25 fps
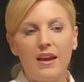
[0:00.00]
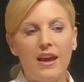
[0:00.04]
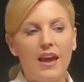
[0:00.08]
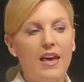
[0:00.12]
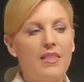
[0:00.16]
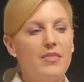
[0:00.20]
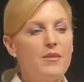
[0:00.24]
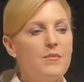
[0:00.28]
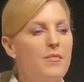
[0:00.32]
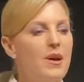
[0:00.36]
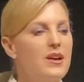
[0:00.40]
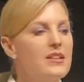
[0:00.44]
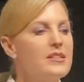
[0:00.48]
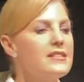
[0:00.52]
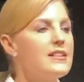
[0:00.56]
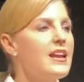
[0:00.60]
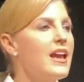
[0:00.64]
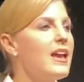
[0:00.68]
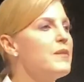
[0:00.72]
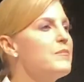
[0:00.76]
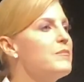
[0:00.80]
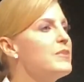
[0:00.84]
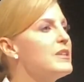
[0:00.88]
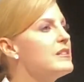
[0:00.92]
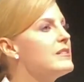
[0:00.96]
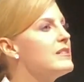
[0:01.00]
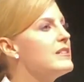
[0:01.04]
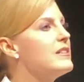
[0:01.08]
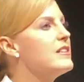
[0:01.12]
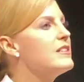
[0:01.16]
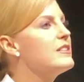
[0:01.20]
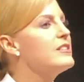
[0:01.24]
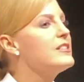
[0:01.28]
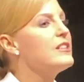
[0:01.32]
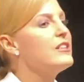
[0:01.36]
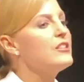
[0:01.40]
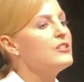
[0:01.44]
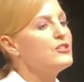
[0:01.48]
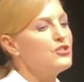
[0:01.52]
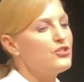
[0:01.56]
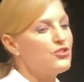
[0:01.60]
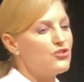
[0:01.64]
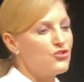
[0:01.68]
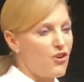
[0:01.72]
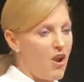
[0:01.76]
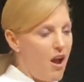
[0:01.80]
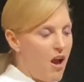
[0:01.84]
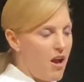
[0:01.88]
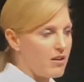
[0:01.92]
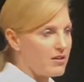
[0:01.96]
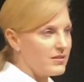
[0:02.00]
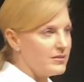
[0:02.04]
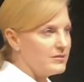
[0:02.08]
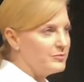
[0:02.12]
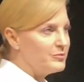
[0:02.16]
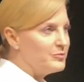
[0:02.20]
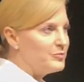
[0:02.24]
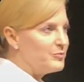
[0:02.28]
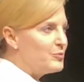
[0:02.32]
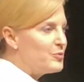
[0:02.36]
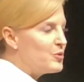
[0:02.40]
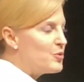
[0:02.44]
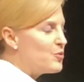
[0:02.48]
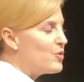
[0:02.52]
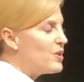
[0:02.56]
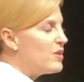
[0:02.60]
And the Mustang business is strong.